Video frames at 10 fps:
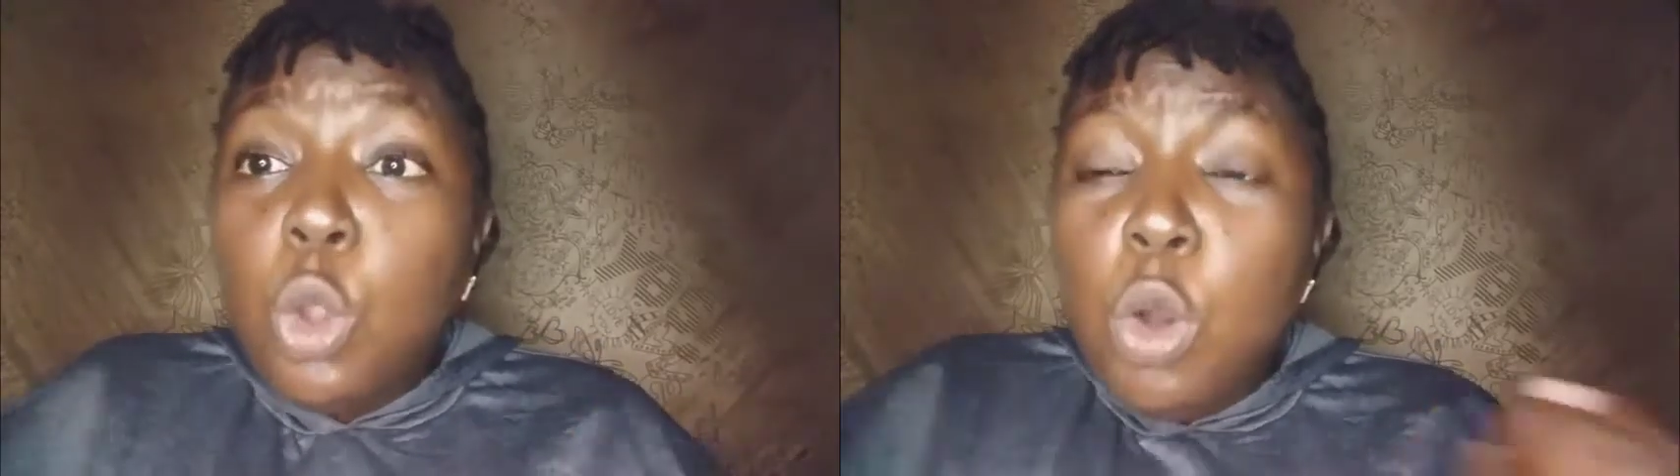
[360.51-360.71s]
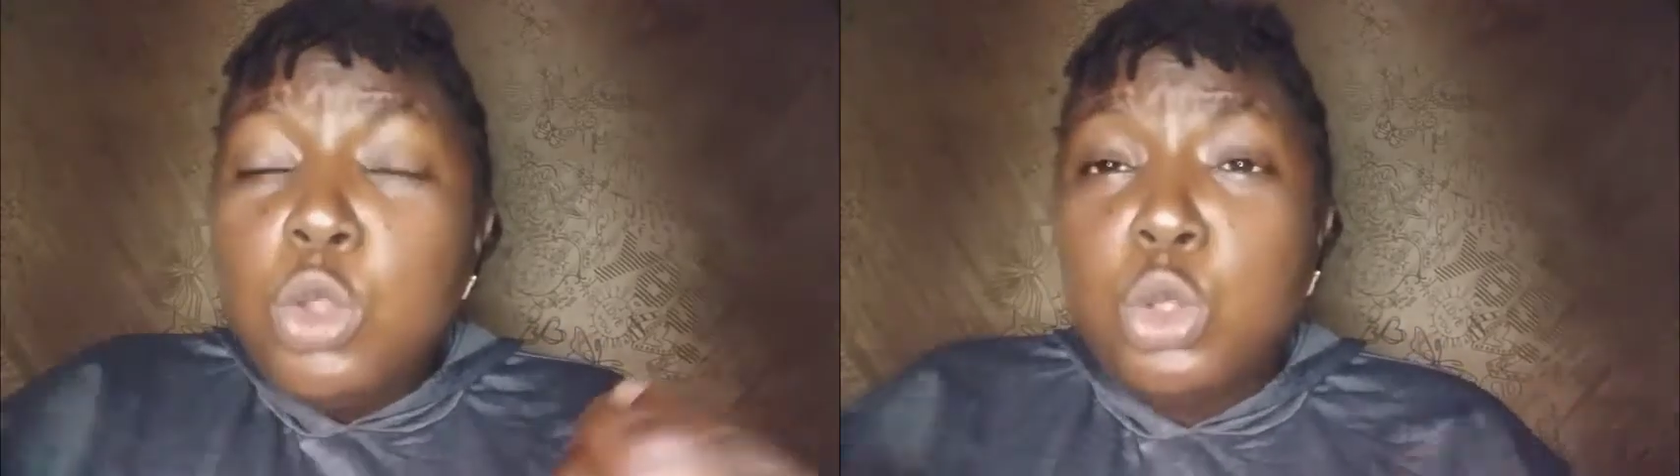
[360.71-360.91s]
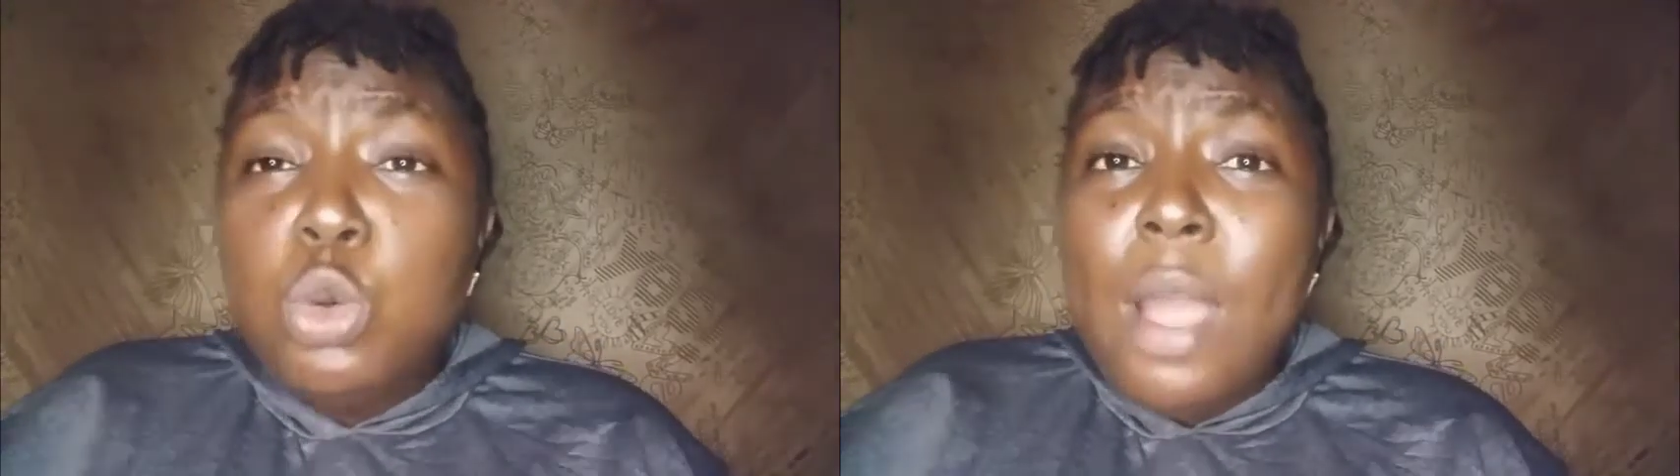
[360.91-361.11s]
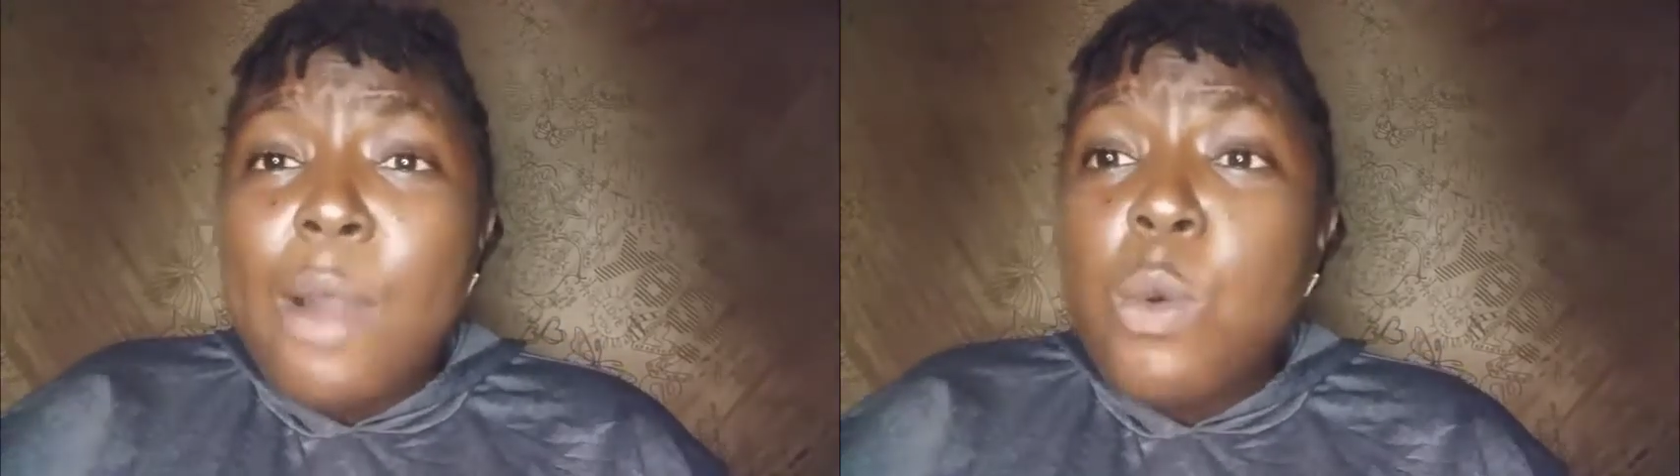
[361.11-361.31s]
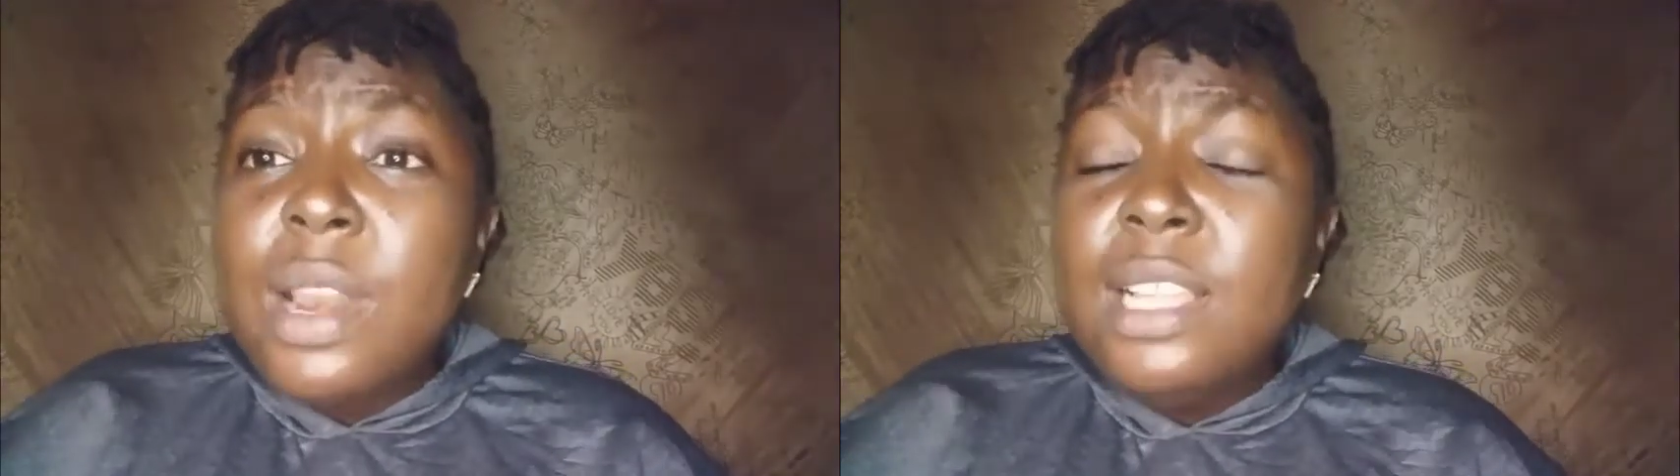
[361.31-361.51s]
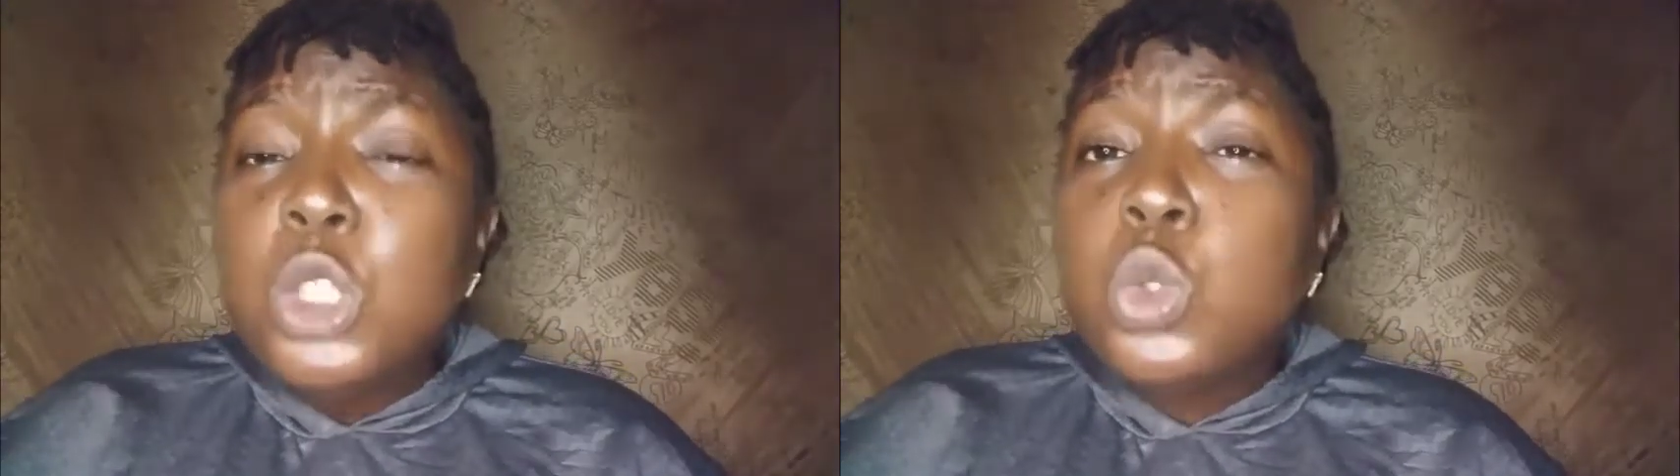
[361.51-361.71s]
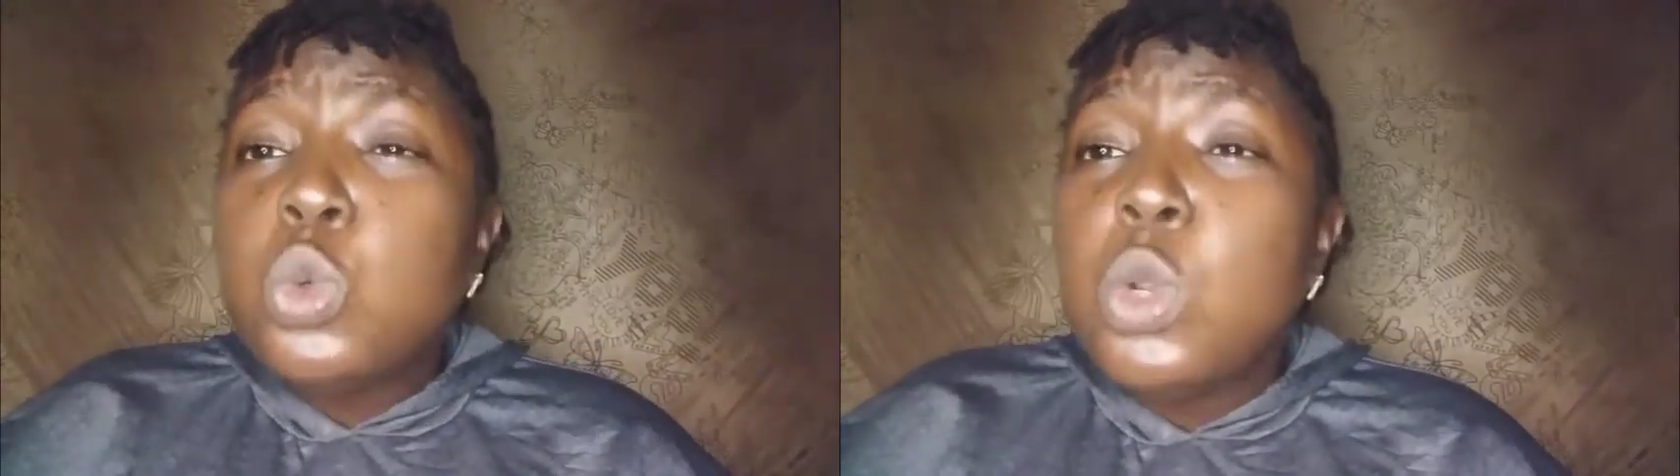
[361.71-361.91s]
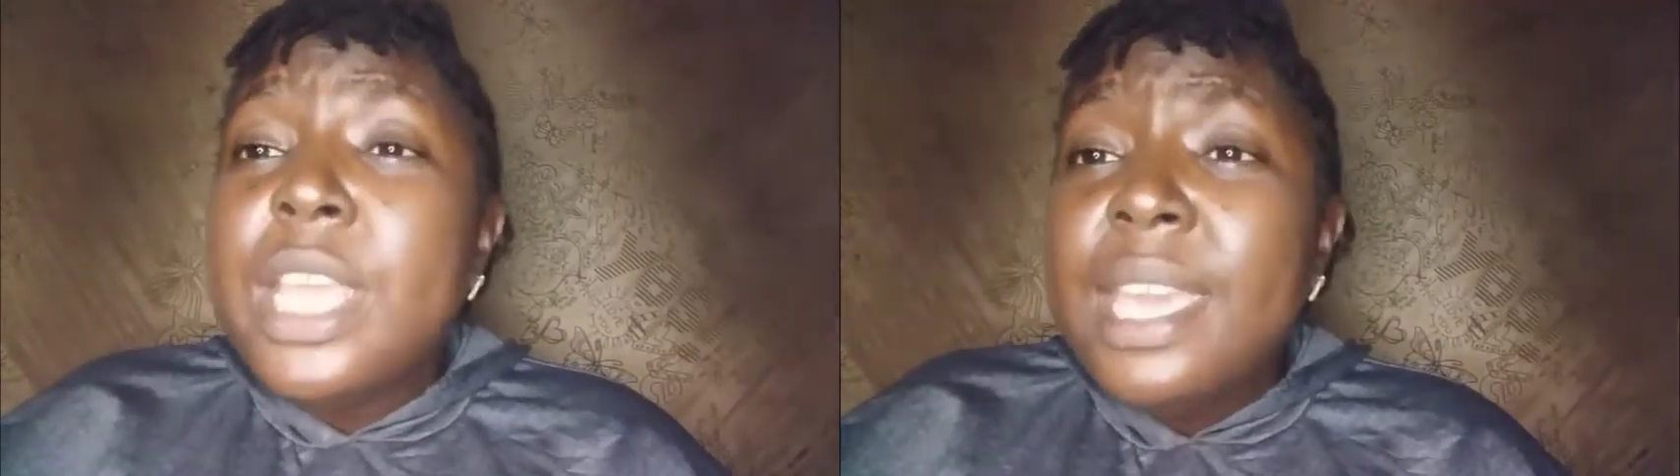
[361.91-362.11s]
those who are willing
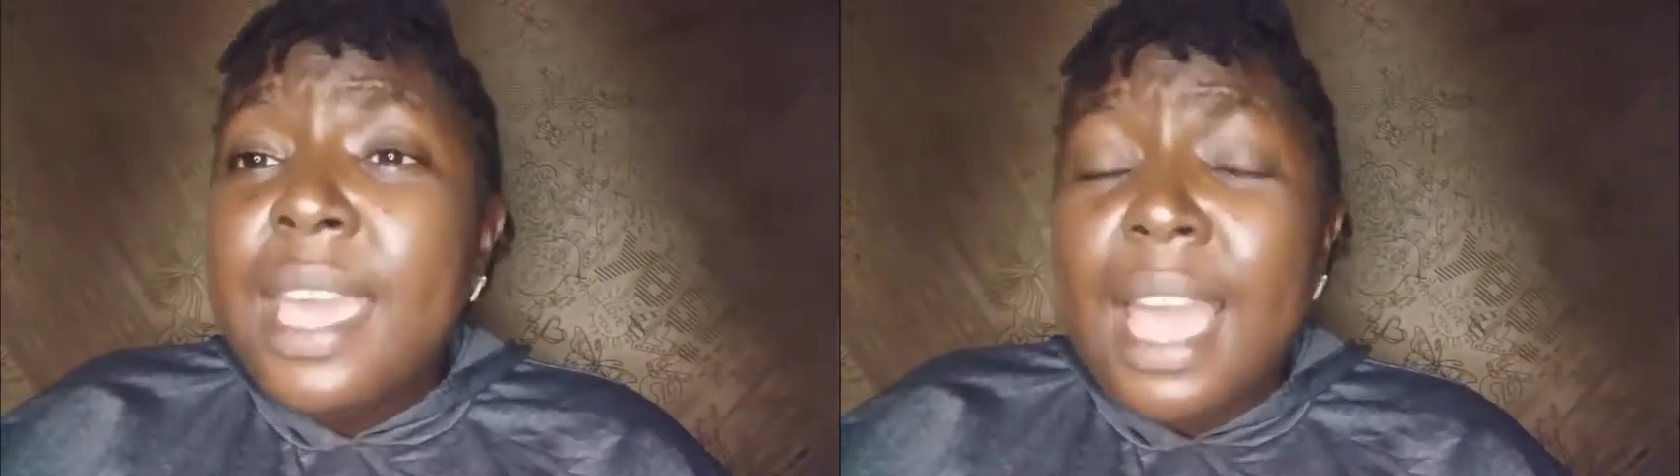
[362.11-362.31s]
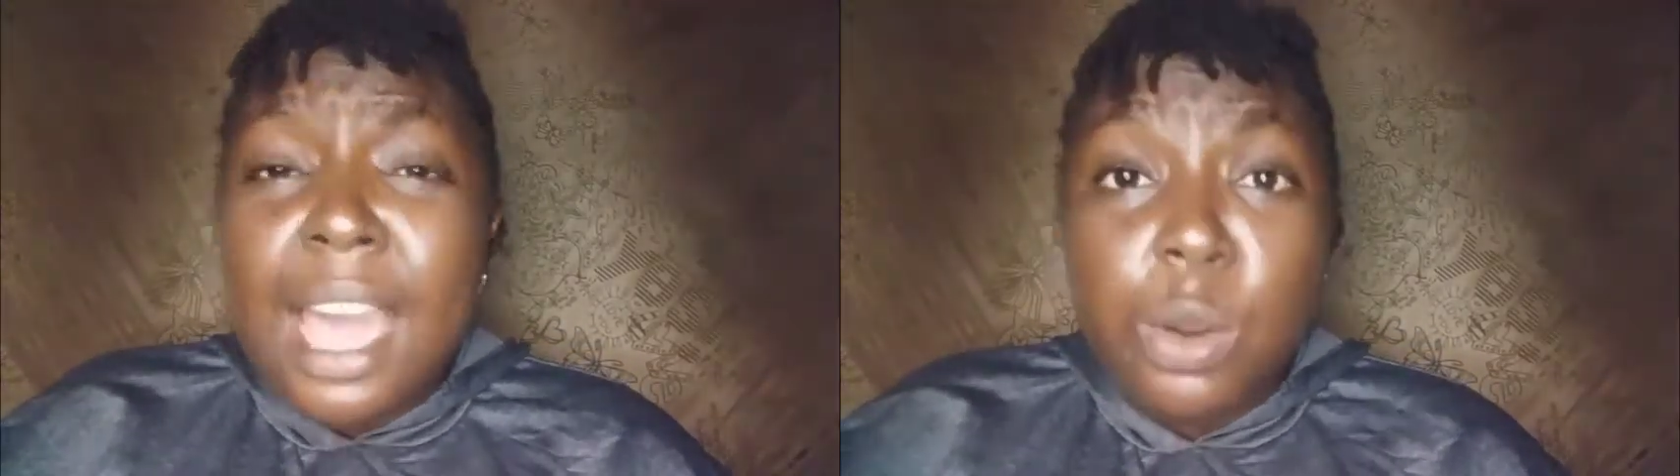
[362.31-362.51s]
to hear and